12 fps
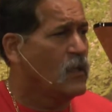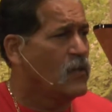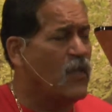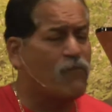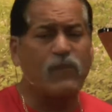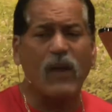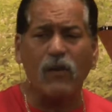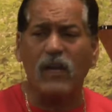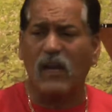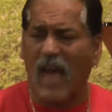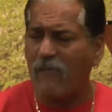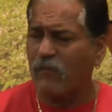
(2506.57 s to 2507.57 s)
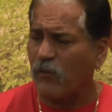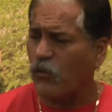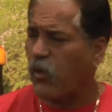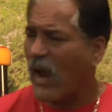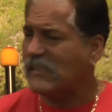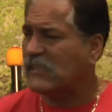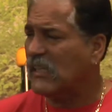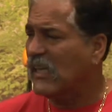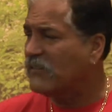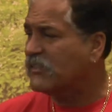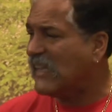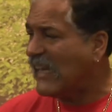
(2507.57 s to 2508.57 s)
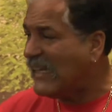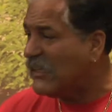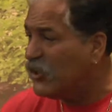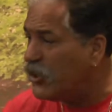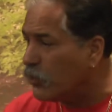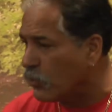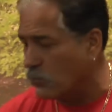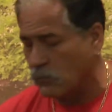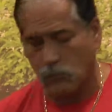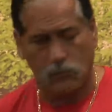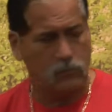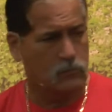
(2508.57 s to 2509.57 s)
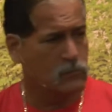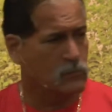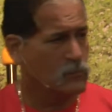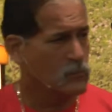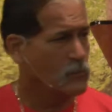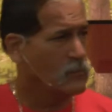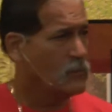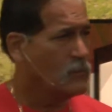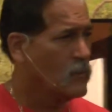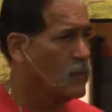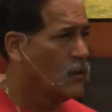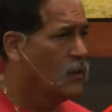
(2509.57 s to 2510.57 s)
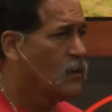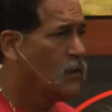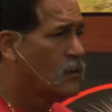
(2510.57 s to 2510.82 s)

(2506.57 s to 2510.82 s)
The very life of Christ lives in you. Amen. Yeah.